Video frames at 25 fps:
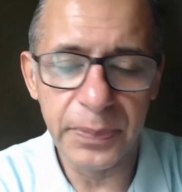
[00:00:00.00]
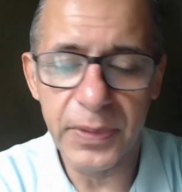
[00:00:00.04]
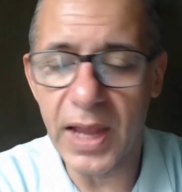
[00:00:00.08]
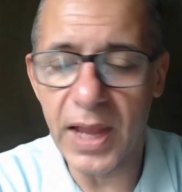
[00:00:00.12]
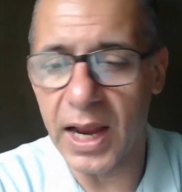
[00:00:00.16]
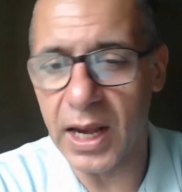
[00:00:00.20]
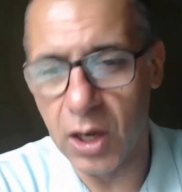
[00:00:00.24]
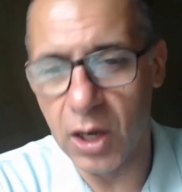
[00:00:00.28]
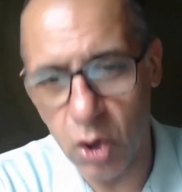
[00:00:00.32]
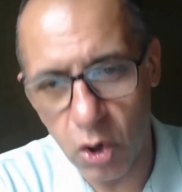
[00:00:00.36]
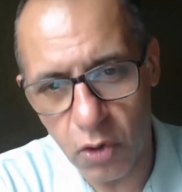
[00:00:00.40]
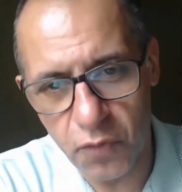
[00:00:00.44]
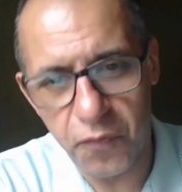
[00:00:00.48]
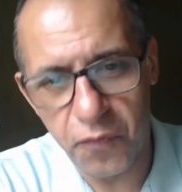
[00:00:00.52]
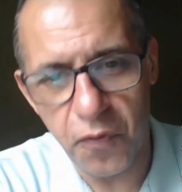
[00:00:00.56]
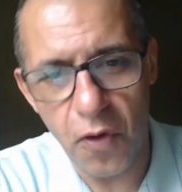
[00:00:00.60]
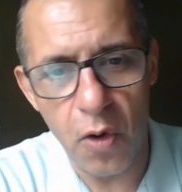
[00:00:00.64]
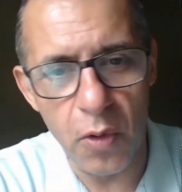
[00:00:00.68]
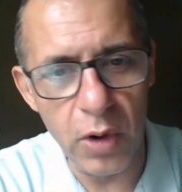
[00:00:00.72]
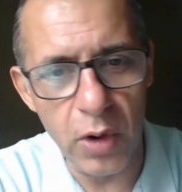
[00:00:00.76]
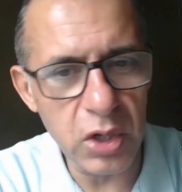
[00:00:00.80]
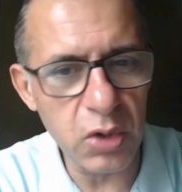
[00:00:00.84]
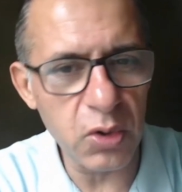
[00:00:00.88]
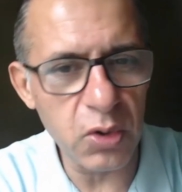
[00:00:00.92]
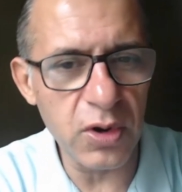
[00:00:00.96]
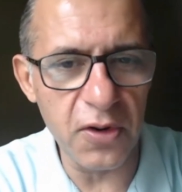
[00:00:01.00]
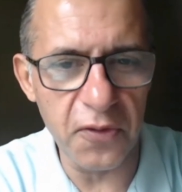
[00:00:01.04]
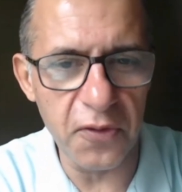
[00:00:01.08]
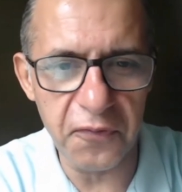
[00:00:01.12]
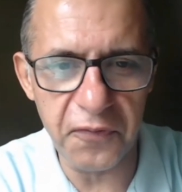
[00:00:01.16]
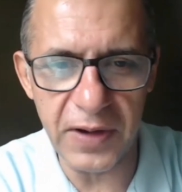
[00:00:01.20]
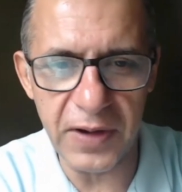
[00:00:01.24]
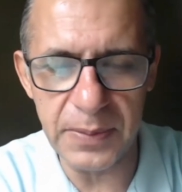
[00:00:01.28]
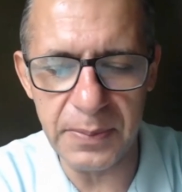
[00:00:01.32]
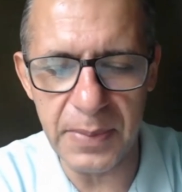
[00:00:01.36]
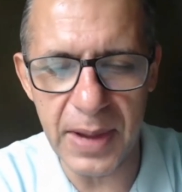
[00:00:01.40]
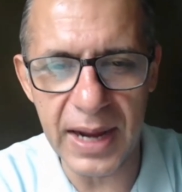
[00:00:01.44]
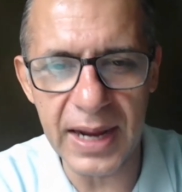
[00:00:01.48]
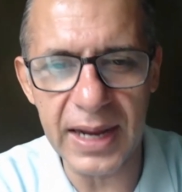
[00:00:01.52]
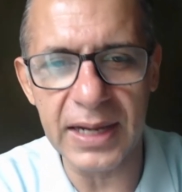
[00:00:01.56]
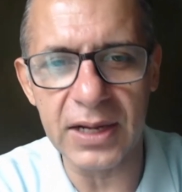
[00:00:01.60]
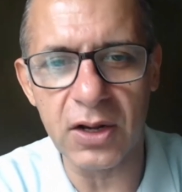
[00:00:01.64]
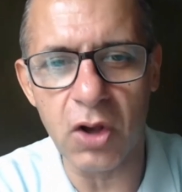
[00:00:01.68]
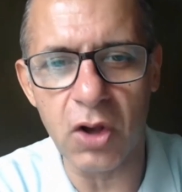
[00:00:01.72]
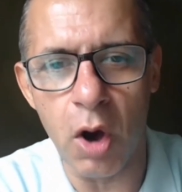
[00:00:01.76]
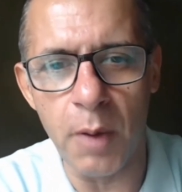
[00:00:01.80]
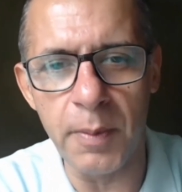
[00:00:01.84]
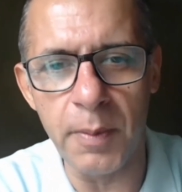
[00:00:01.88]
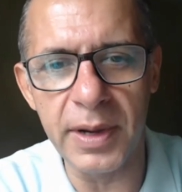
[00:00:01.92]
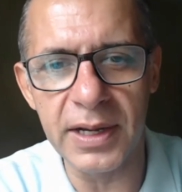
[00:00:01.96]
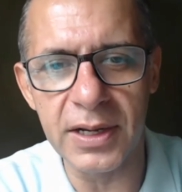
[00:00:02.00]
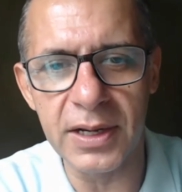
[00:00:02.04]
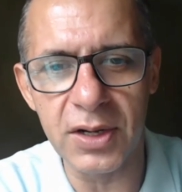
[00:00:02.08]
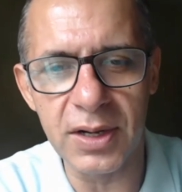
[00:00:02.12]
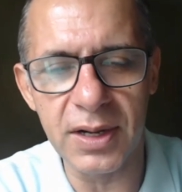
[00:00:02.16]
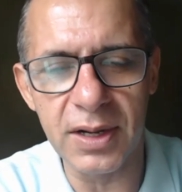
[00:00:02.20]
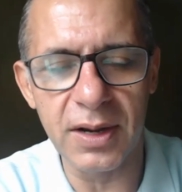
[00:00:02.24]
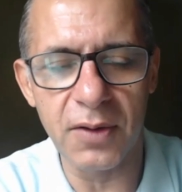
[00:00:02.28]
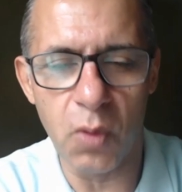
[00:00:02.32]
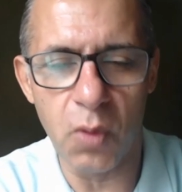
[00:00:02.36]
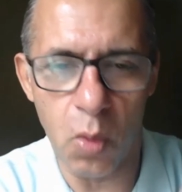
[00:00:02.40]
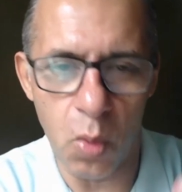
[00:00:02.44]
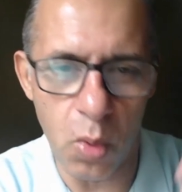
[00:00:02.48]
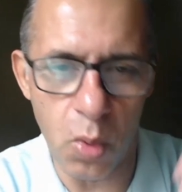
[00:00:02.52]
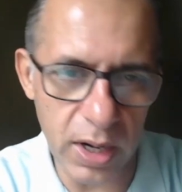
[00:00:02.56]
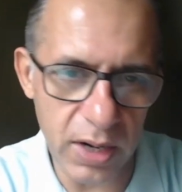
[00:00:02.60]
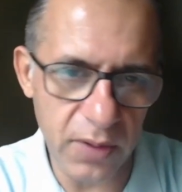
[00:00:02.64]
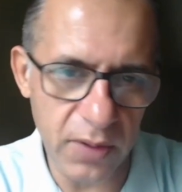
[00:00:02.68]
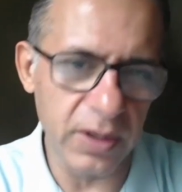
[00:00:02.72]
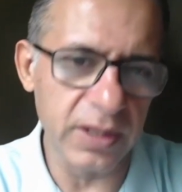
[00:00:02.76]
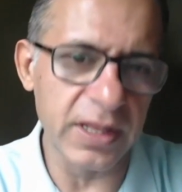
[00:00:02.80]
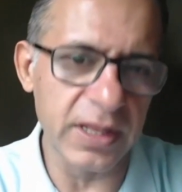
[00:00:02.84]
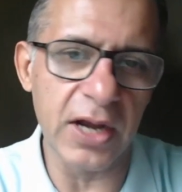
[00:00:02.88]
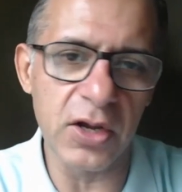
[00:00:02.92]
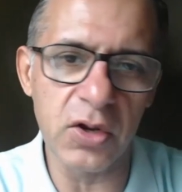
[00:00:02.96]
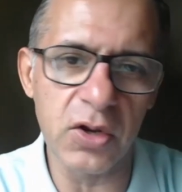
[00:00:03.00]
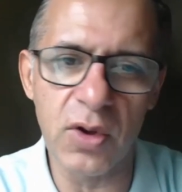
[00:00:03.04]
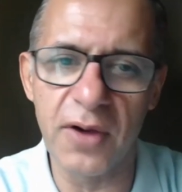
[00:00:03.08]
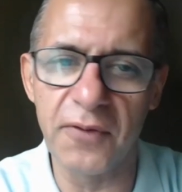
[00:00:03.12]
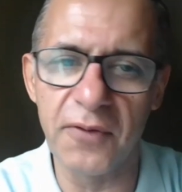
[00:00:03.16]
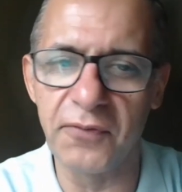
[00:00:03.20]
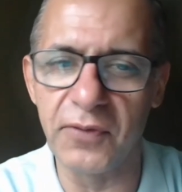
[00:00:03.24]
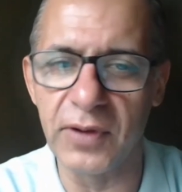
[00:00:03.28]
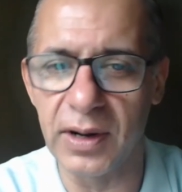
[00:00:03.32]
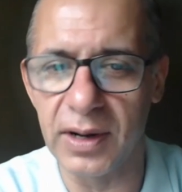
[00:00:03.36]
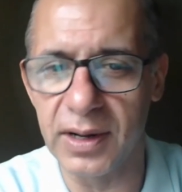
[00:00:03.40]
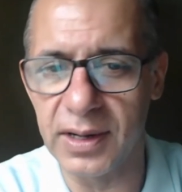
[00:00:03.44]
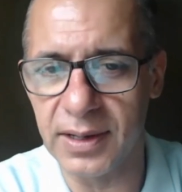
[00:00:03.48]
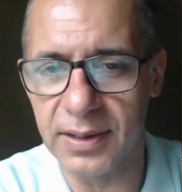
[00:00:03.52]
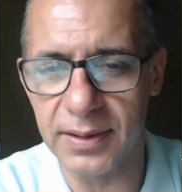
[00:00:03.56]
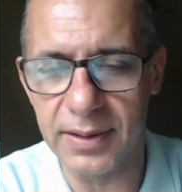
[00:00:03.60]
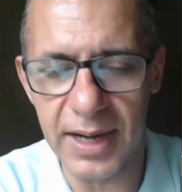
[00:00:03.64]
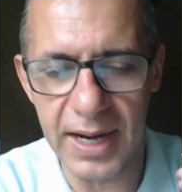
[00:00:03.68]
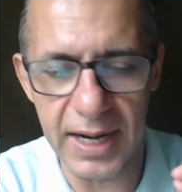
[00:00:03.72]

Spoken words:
I look forward to your feedback and comment, whatever that you have learned.